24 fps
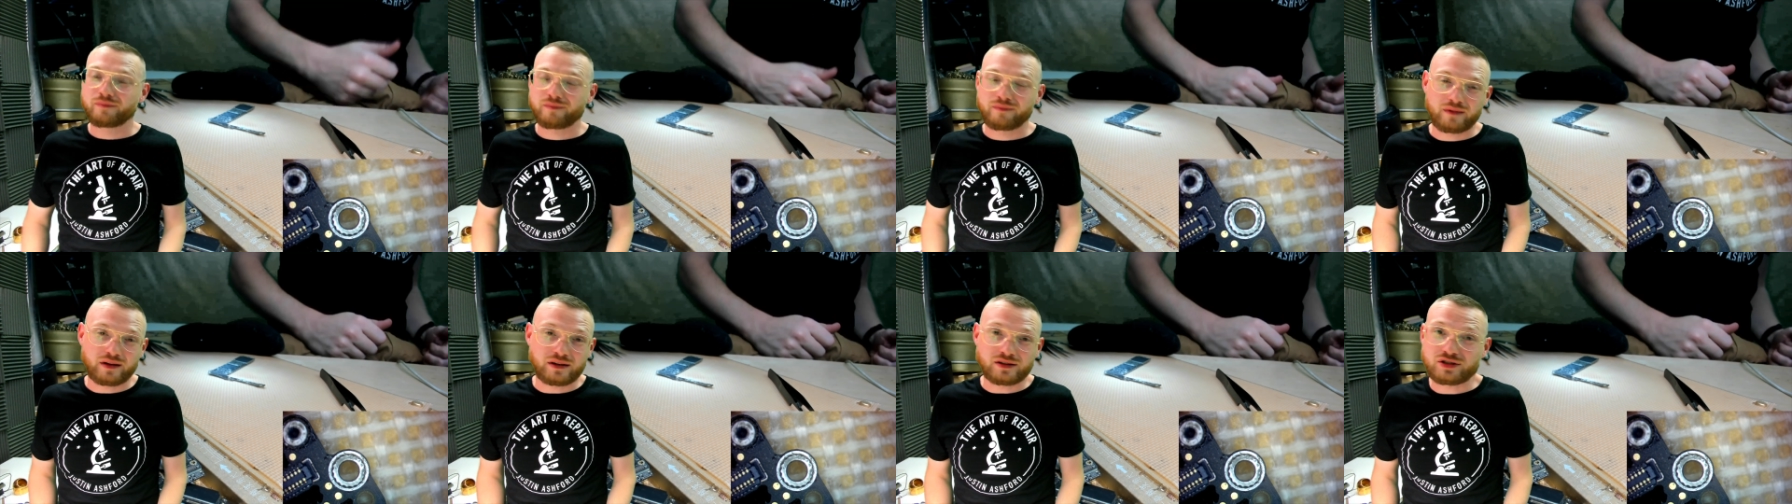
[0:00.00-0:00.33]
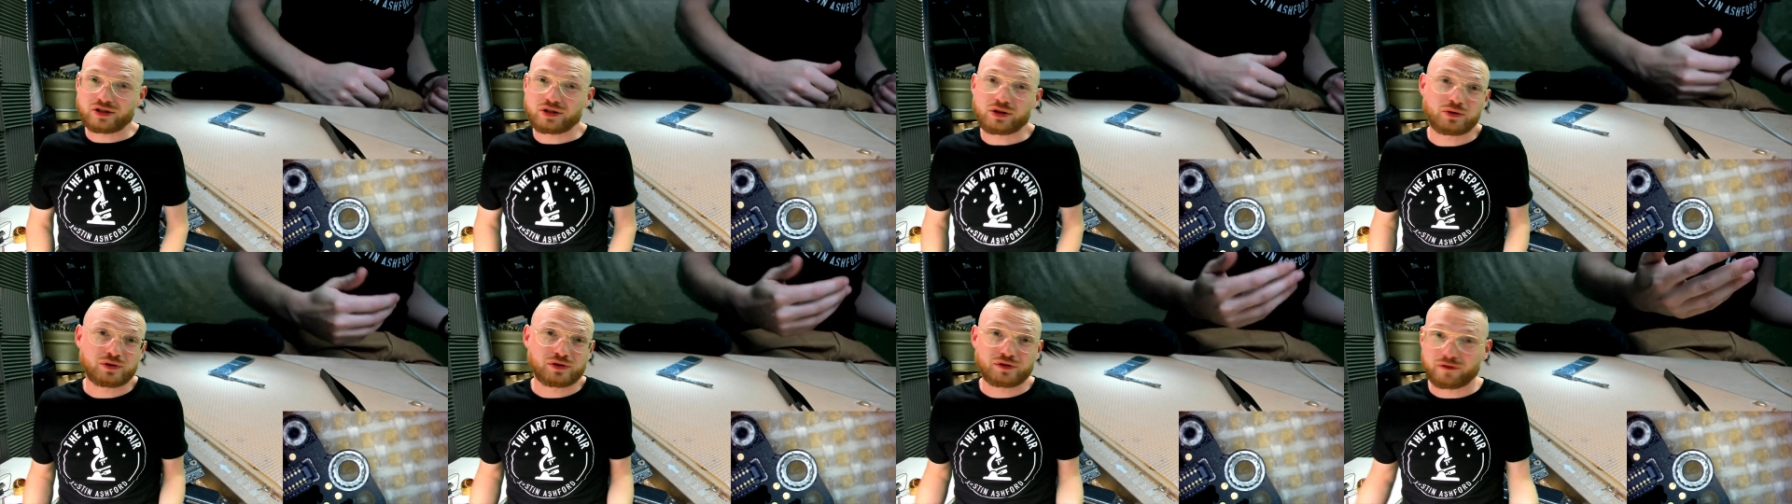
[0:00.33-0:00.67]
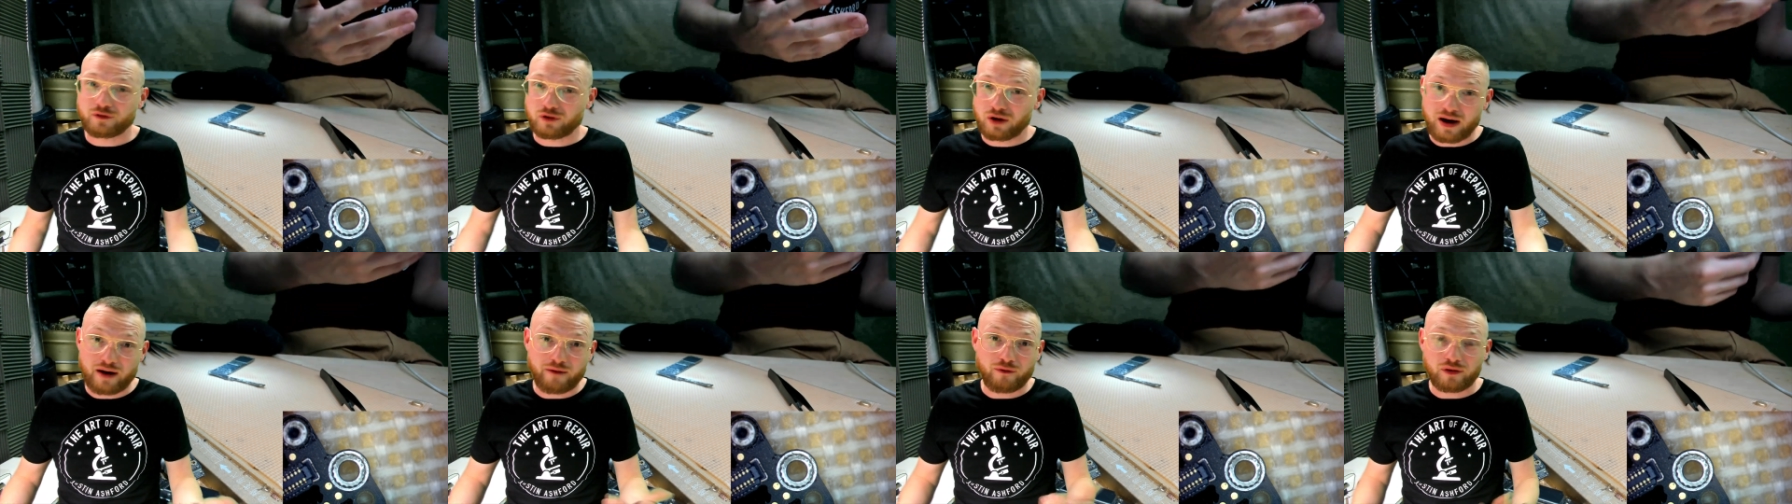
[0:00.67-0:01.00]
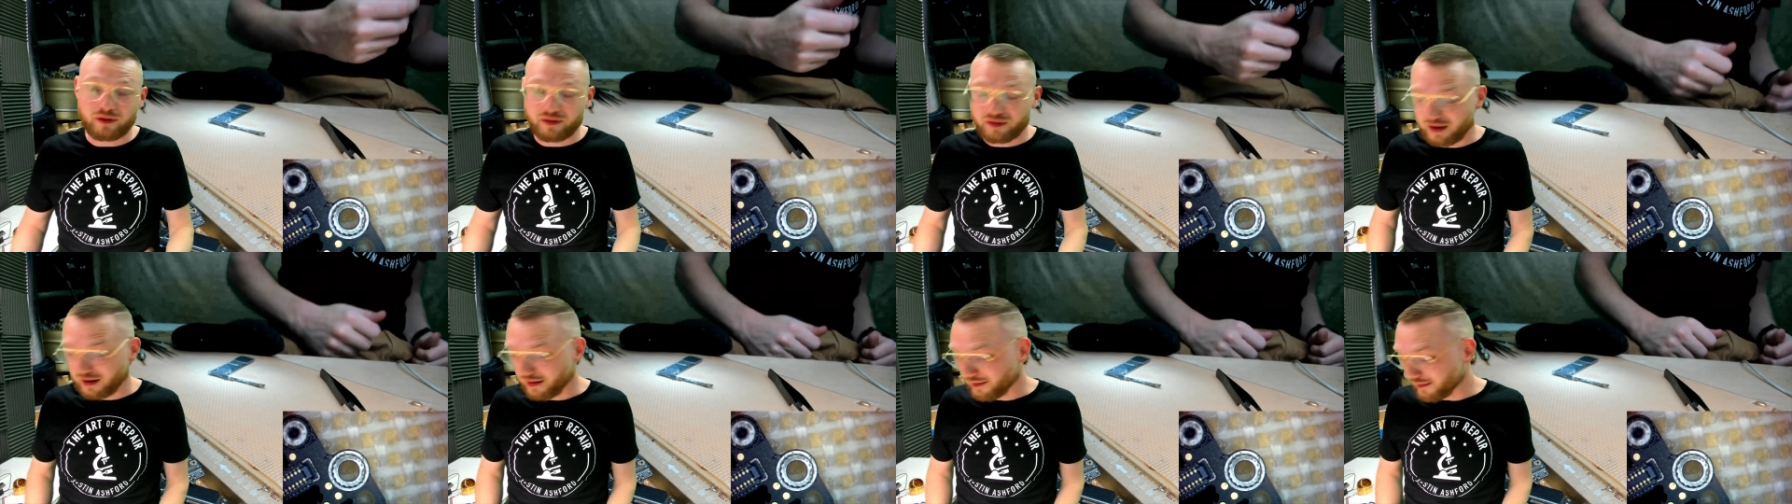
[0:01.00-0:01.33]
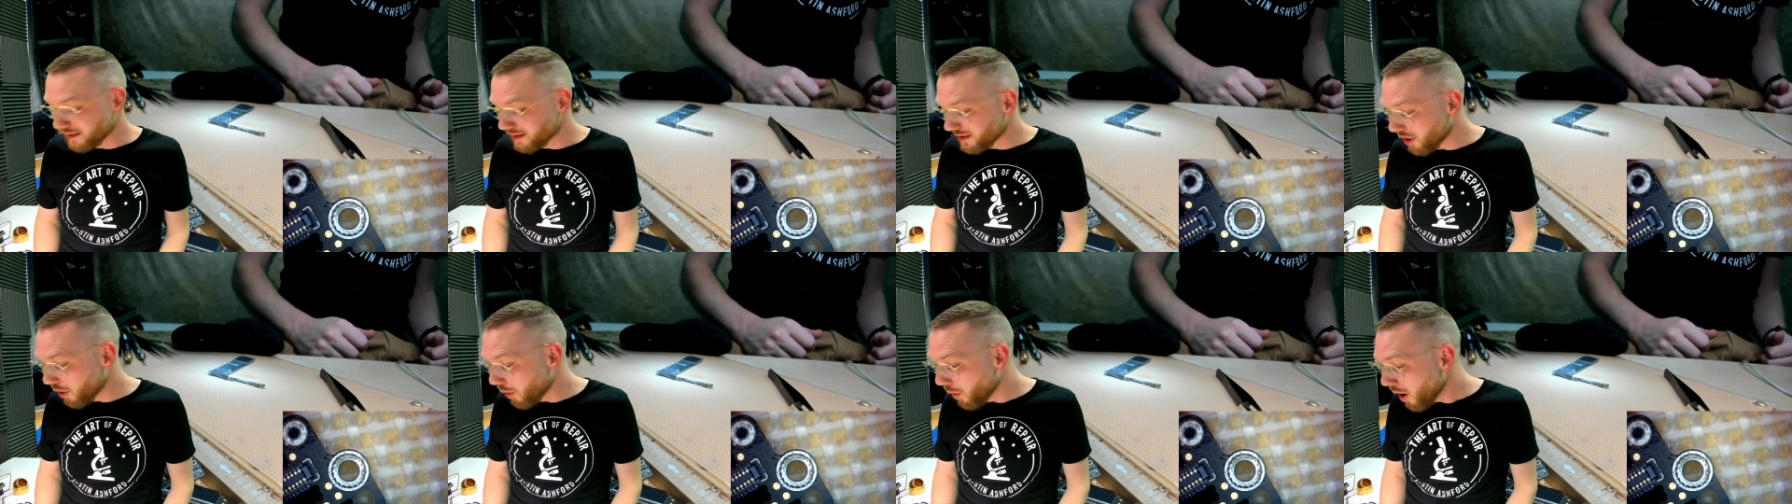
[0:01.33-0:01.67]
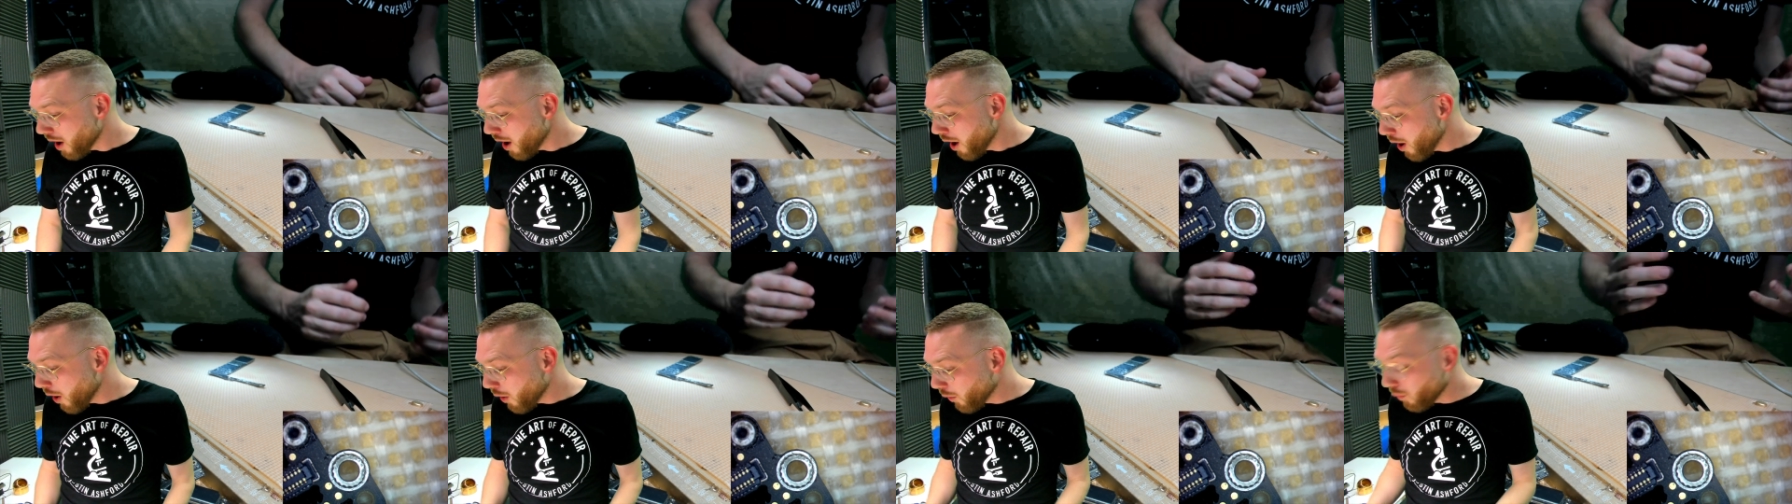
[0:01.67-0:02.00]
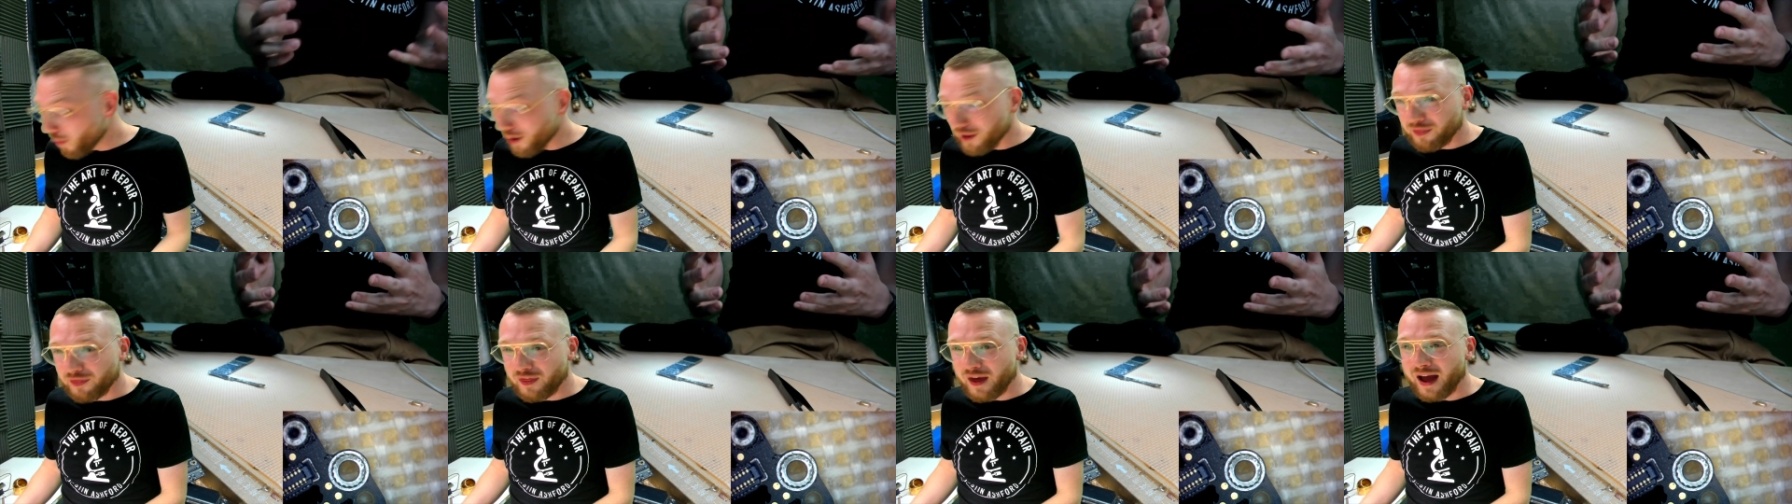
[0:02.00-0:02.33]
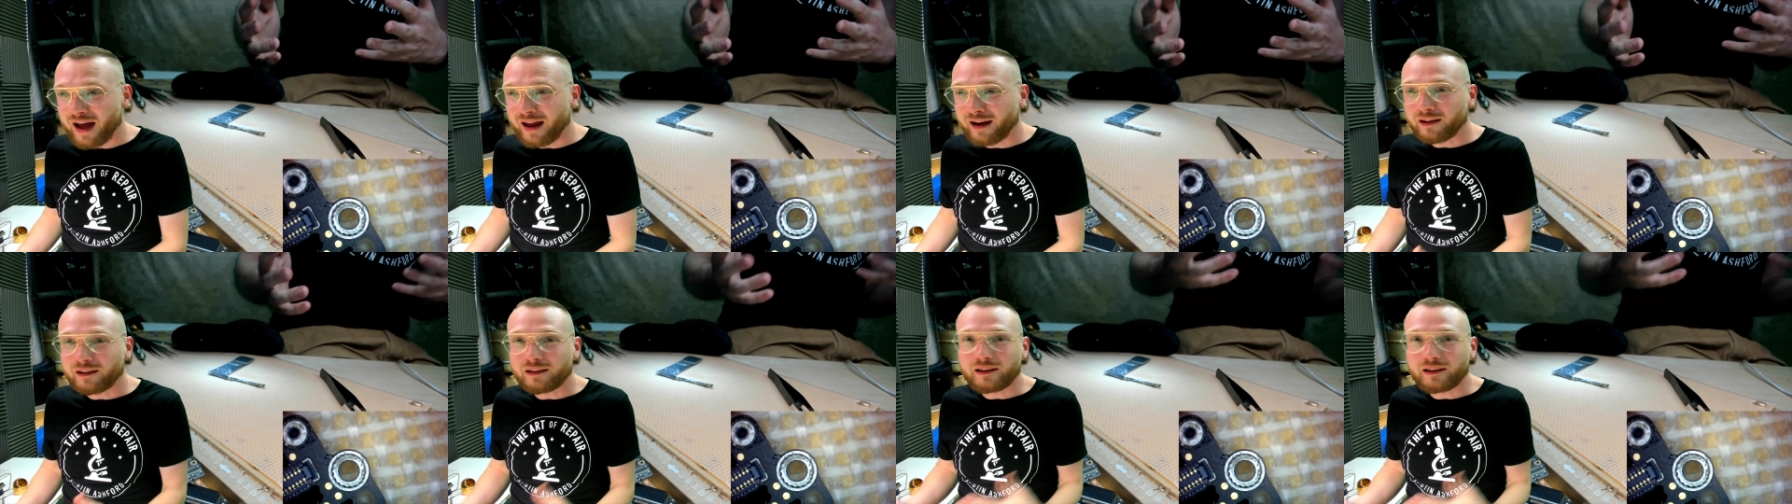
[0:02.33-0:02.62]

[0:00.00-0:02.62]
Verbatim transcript: It's used for everything. So with that,